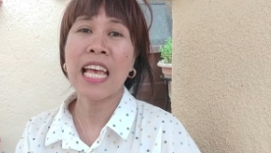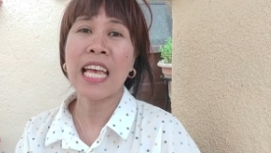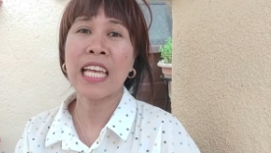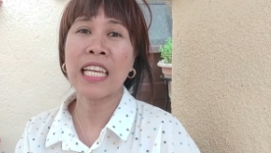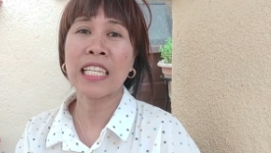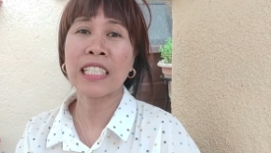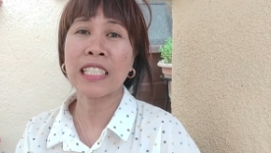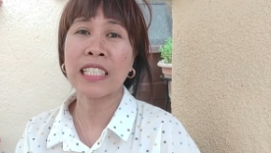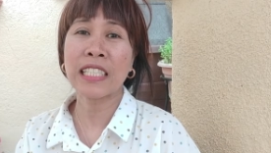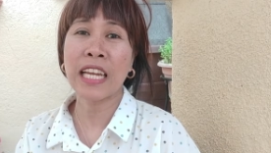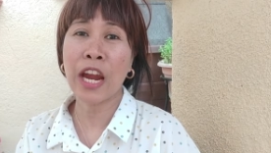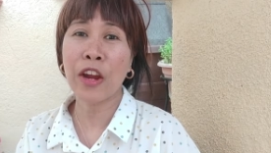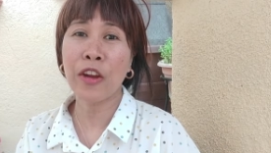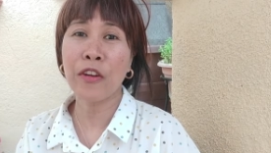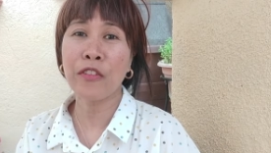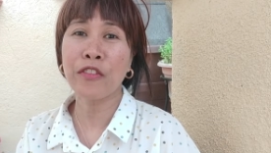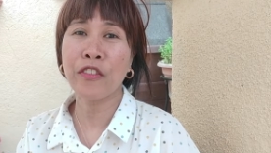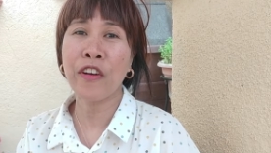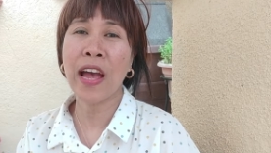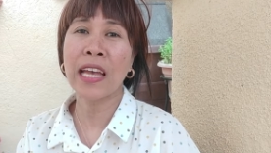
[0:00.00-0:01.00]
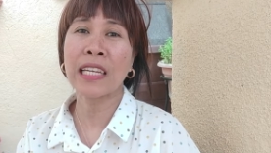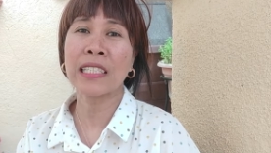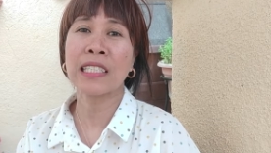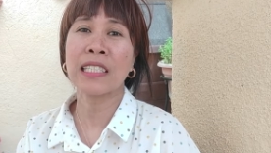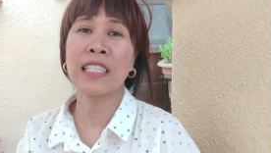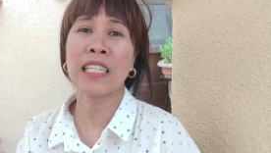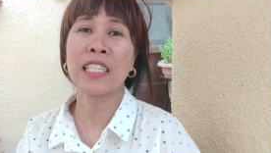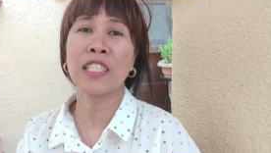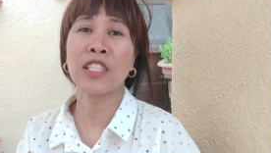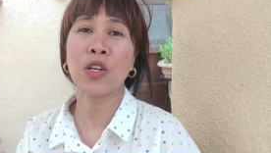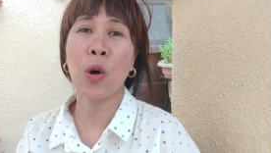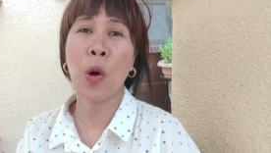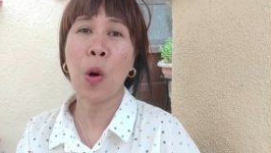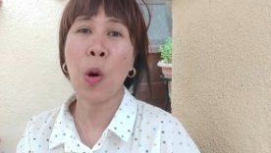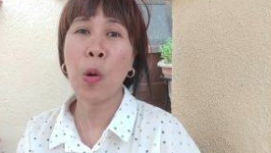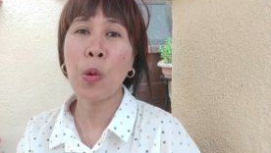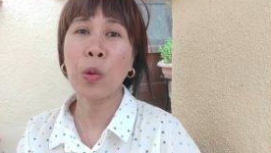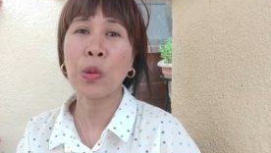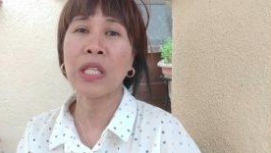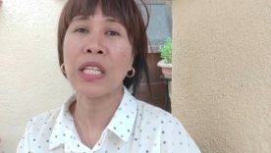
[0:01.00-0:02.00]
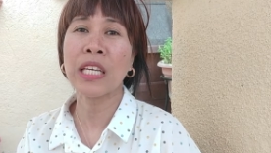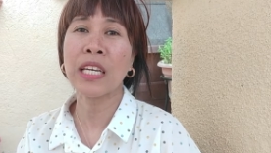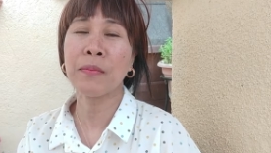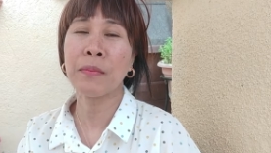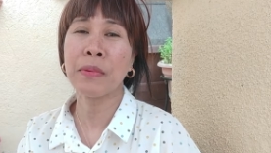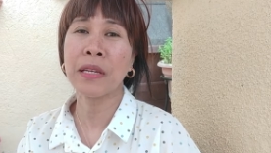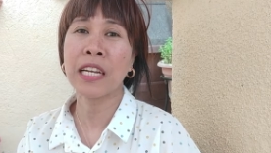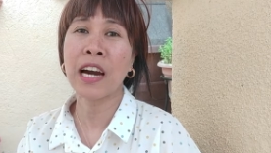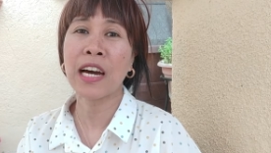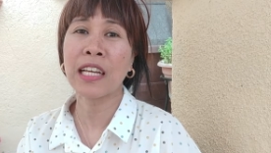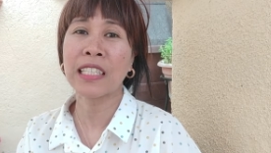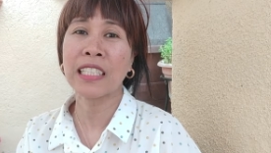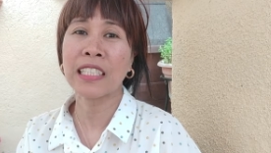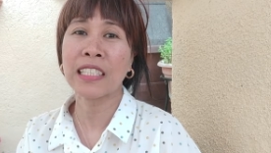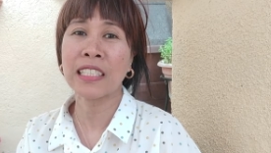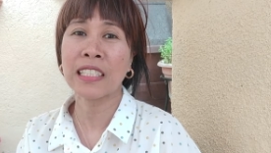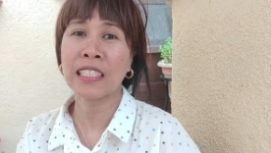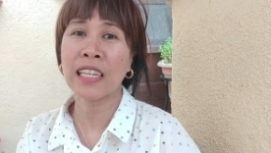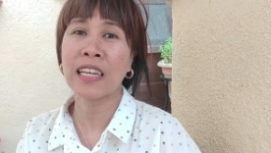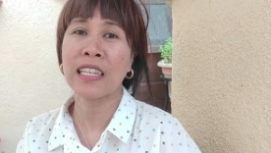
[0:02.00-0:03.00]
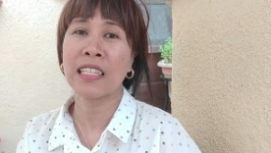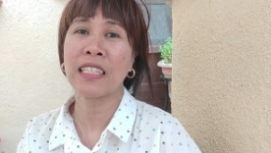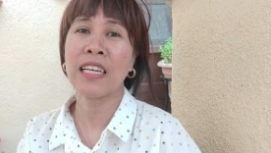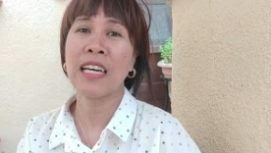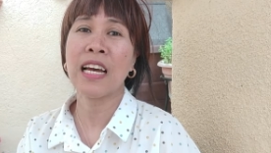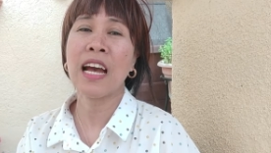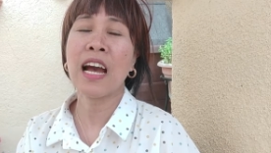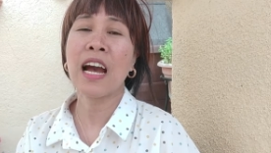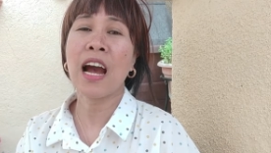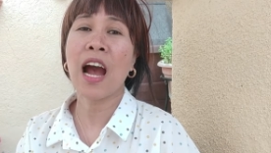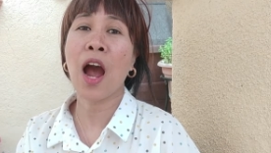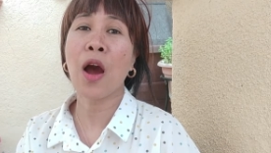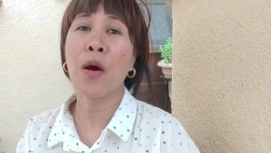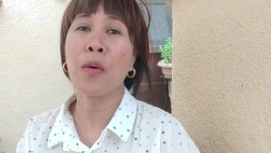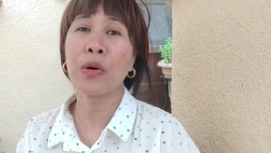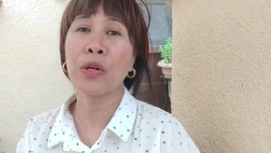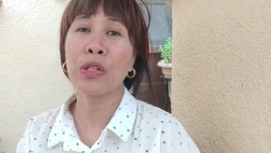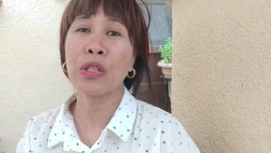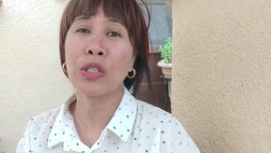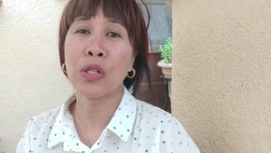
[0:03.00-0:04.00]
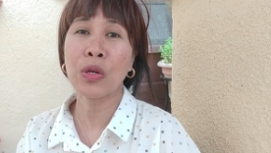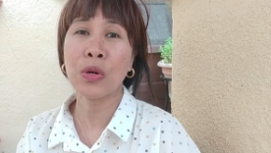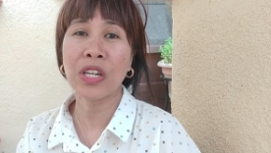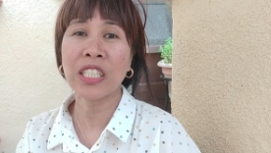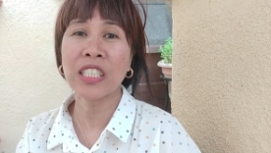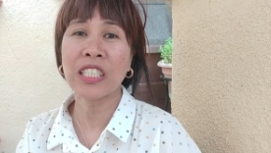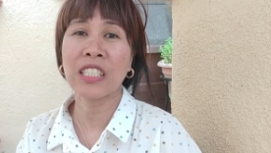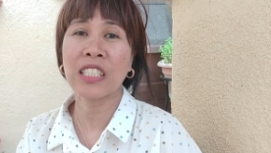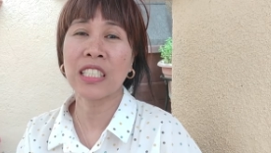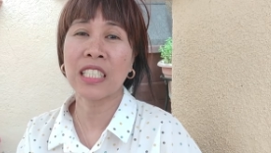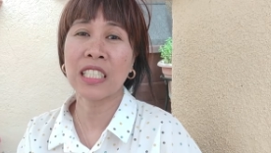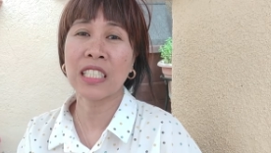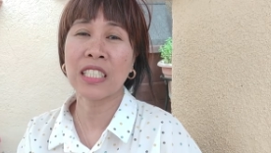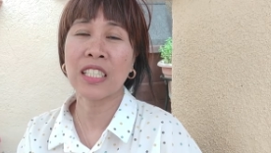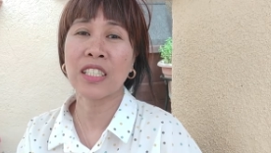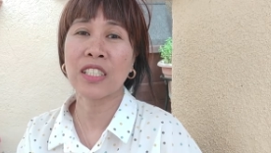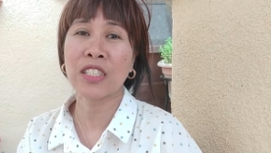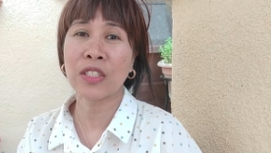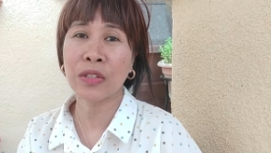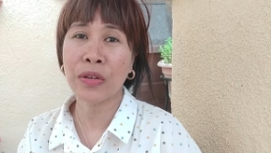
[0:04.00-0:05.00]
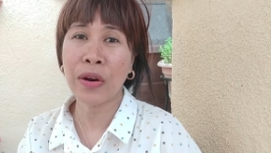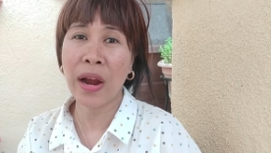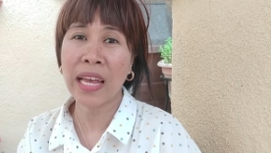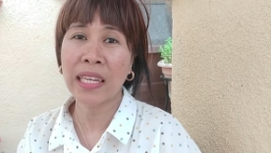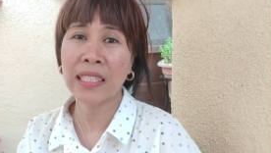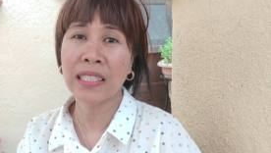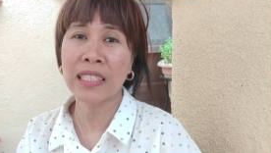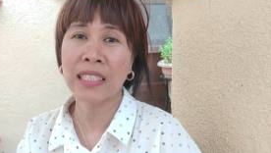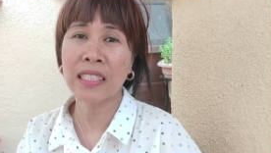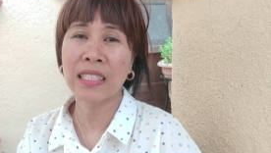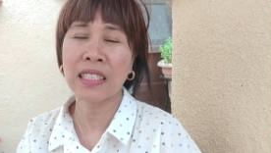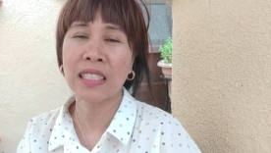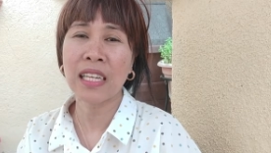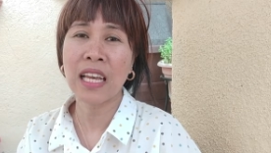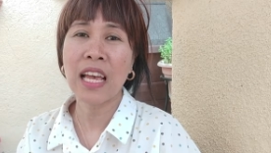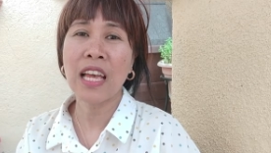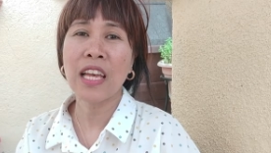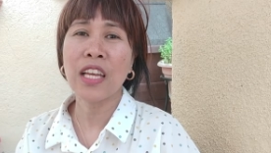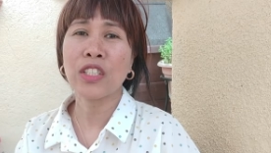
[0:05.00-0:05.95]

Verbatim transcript: He sacrificed His only begotten Son, our Lord Jesus Christ,